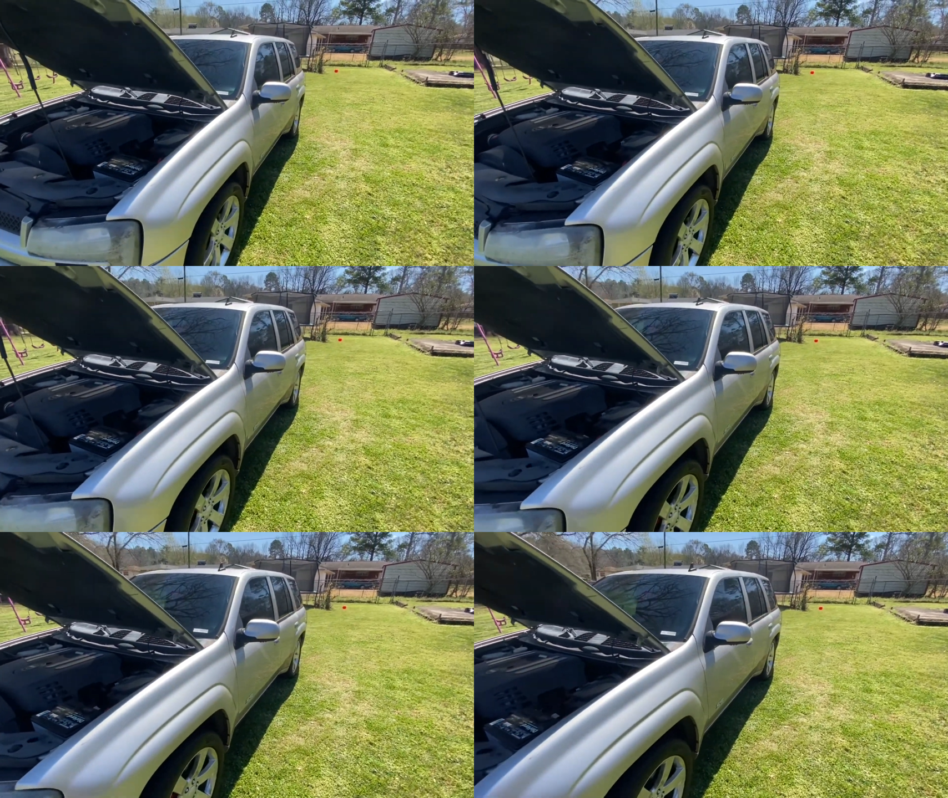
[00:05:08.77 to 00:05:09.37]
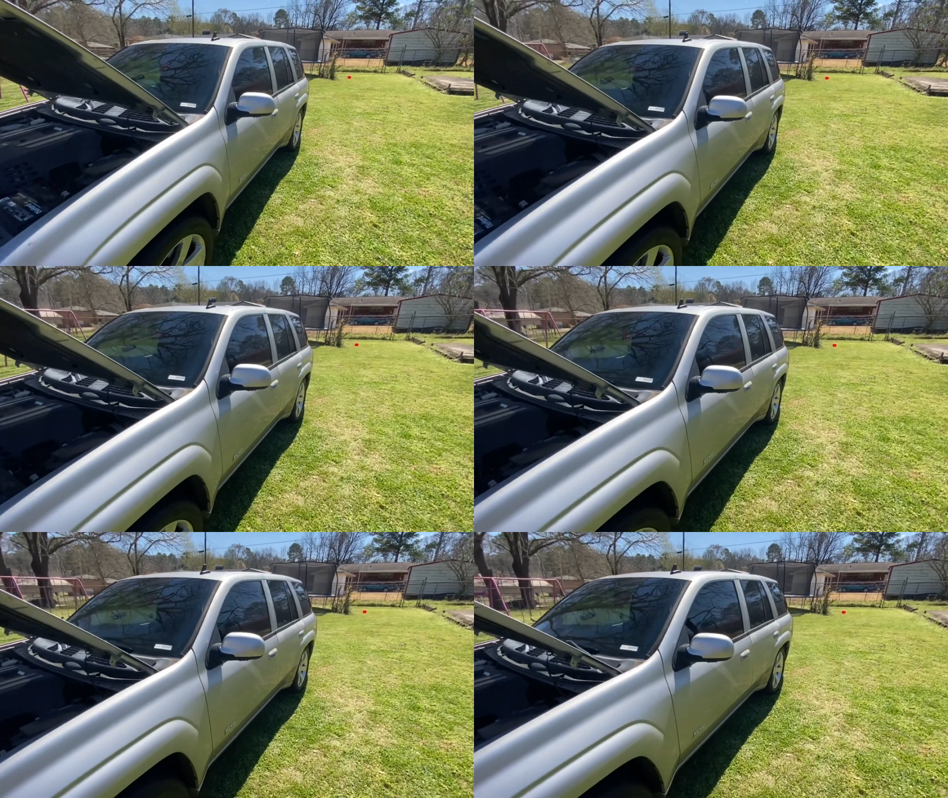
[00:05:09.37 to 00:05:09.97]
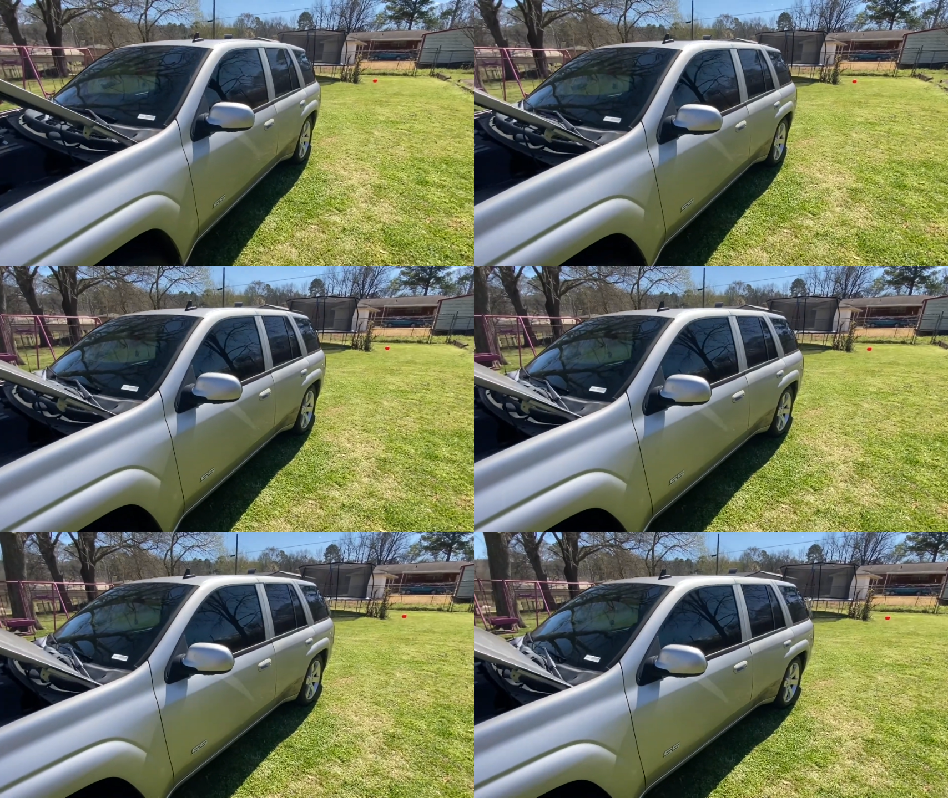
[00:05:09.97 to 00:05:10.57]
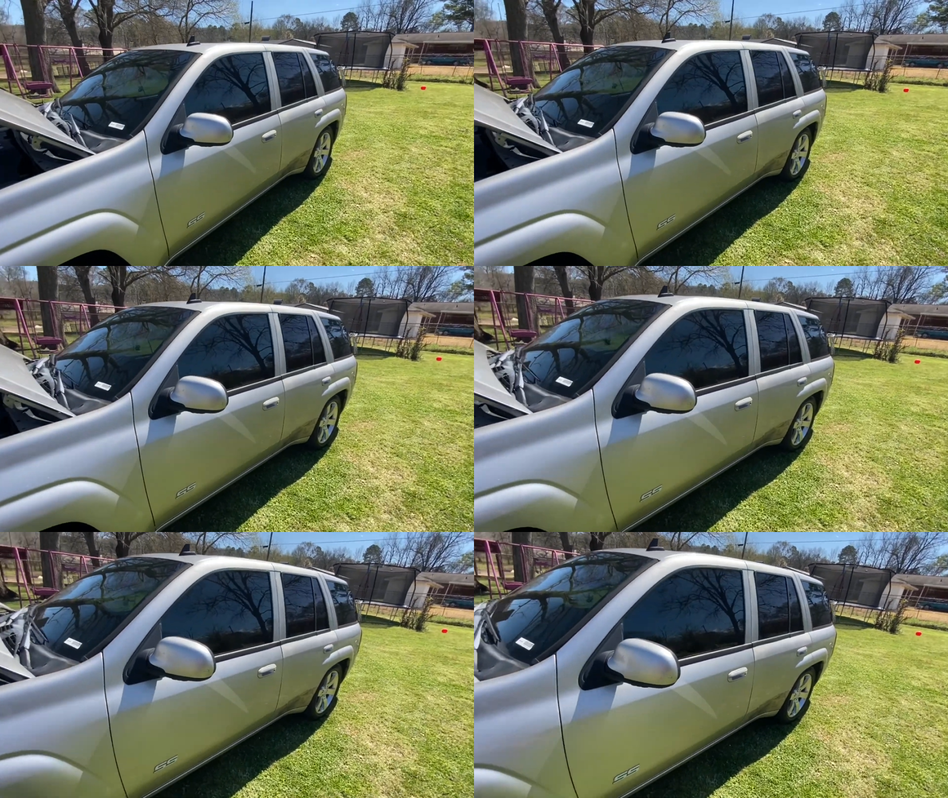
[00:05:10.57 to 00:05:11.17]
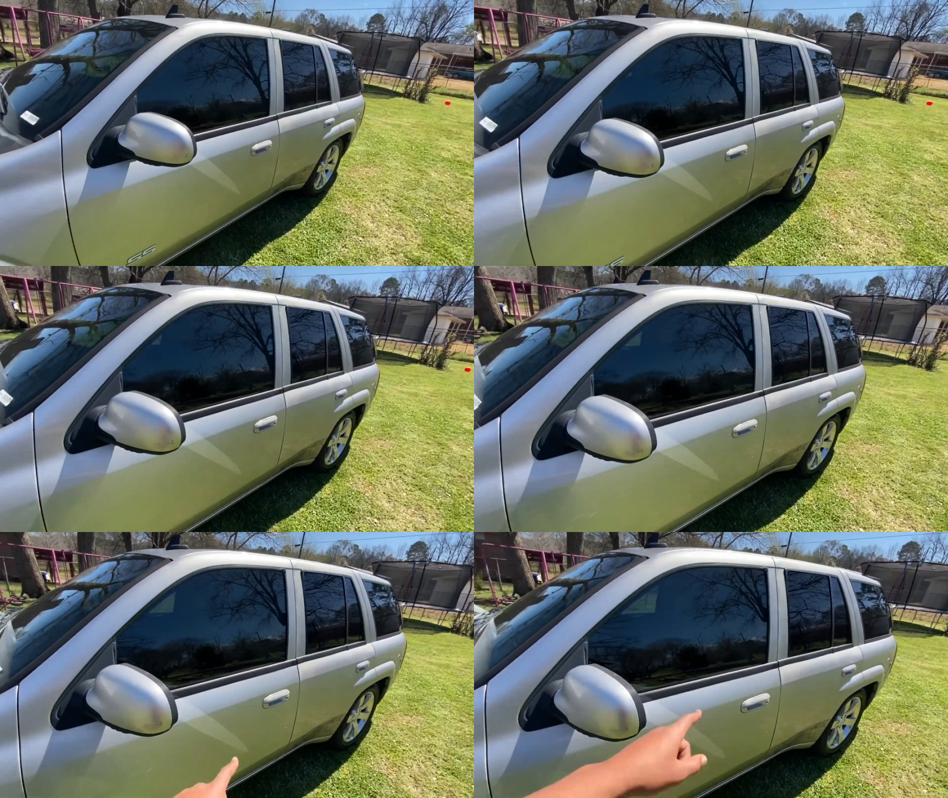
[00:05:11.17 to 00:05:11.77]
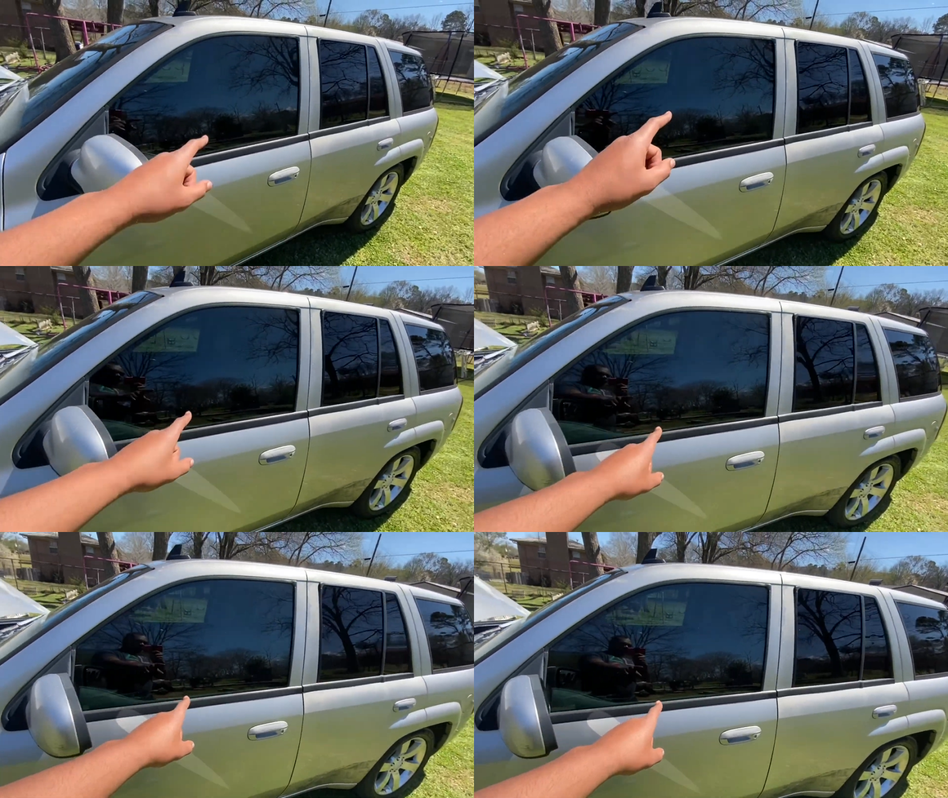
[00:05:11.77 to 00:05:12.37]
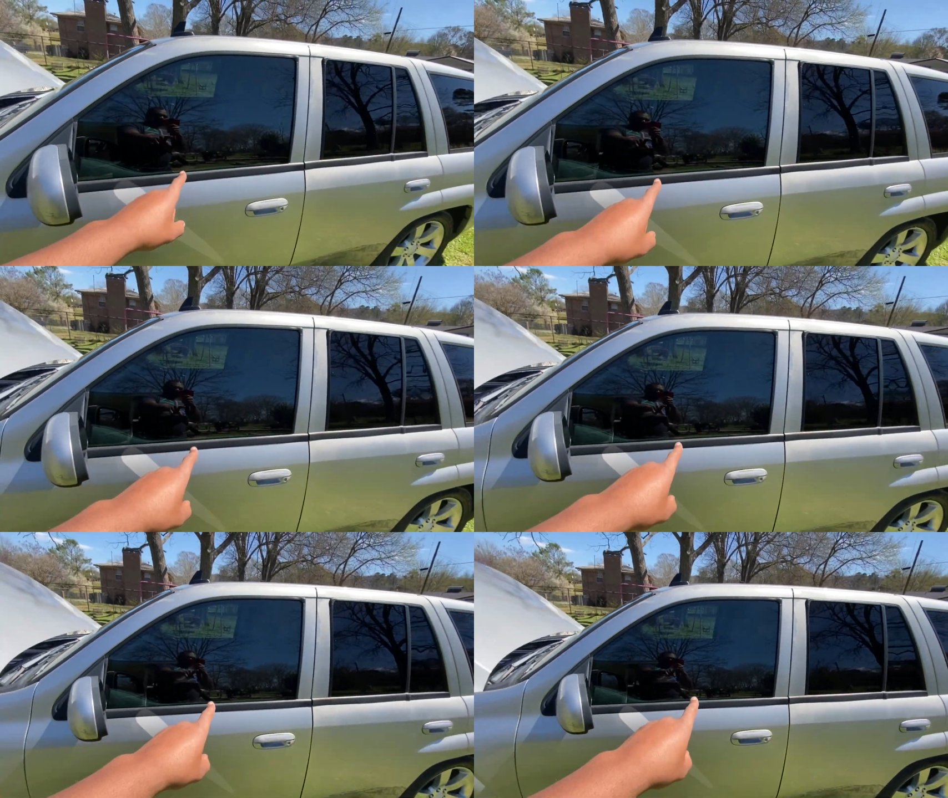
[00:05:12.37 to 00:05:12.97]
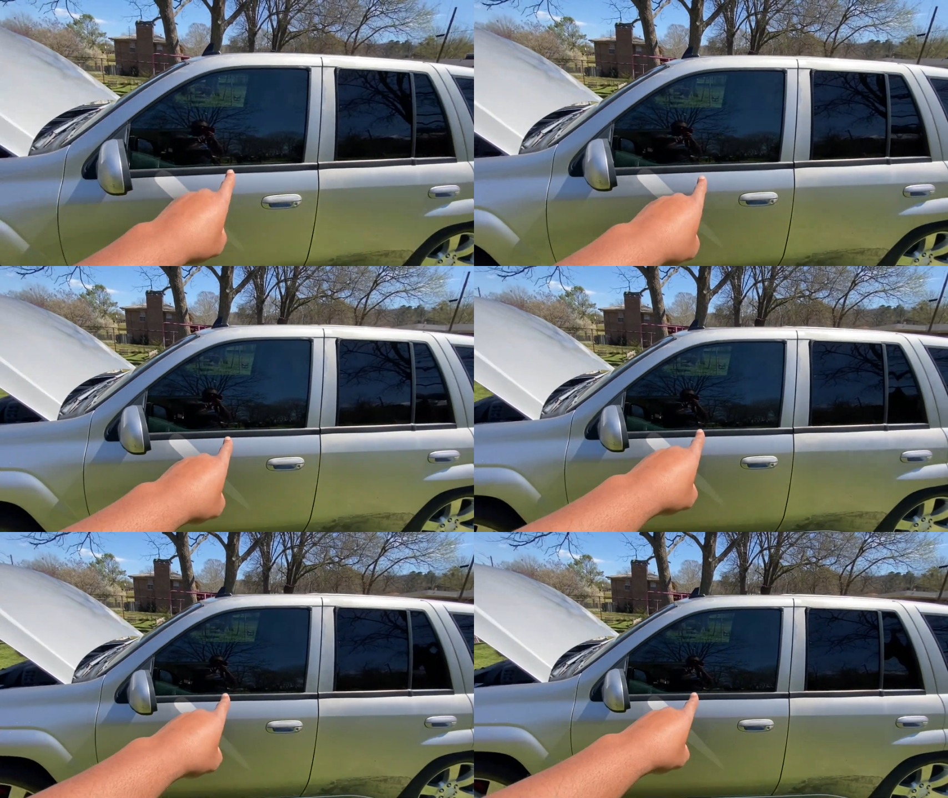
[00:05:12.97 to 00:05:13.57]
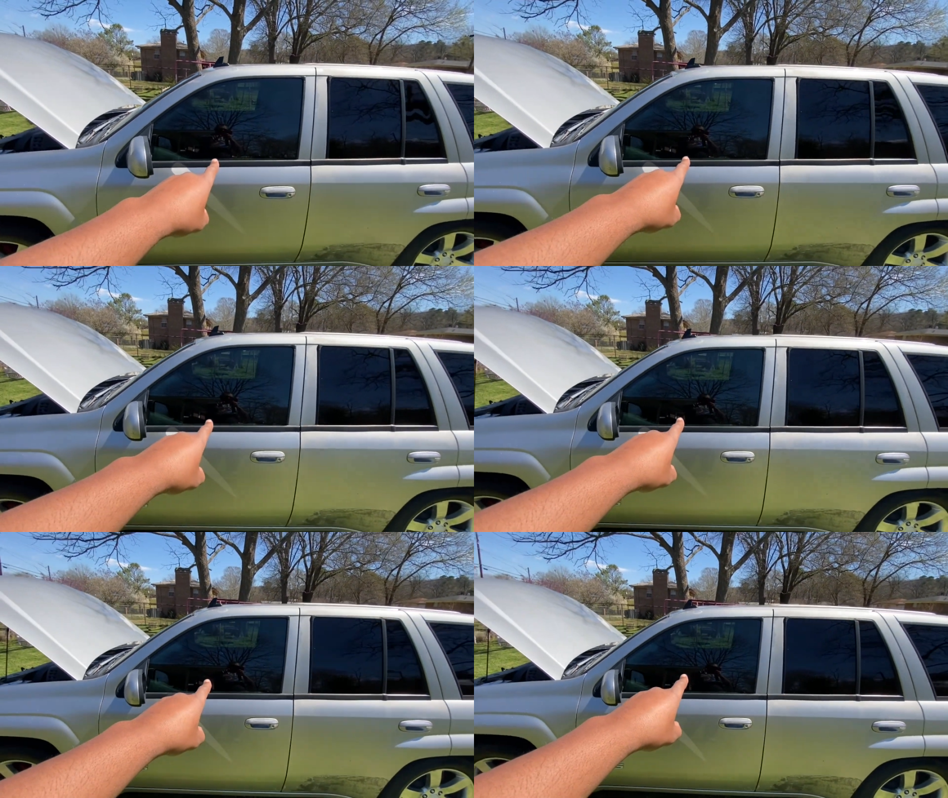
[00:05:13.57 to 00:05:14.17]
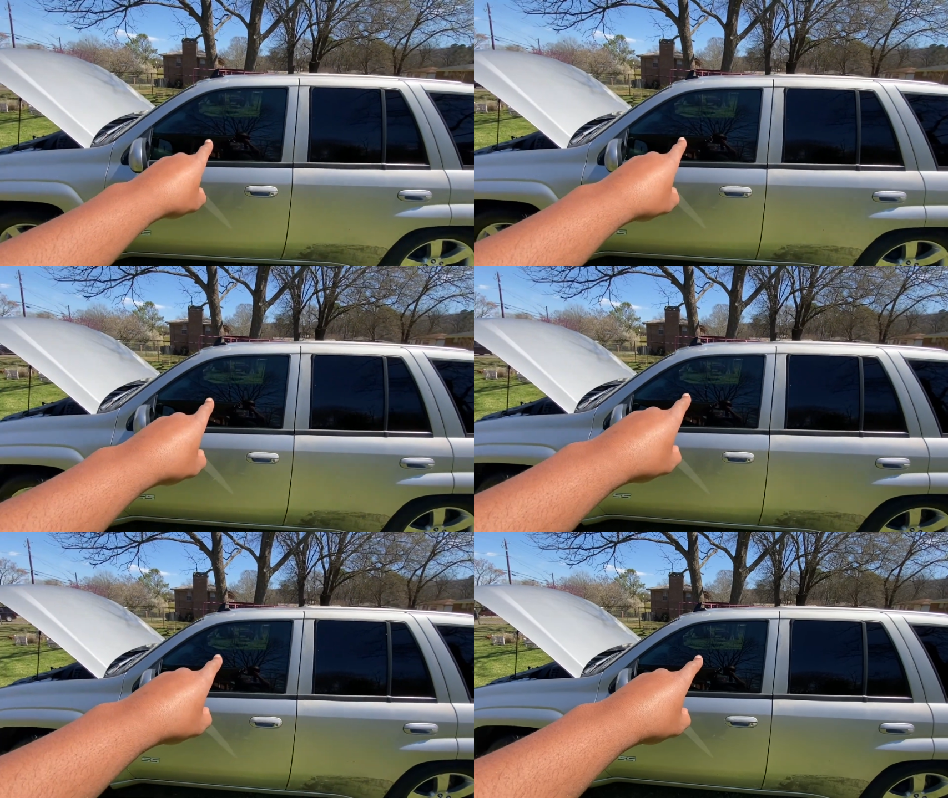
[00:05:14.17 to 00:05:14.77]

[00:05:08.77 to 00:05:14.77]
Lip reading: [unreadable: no face in view]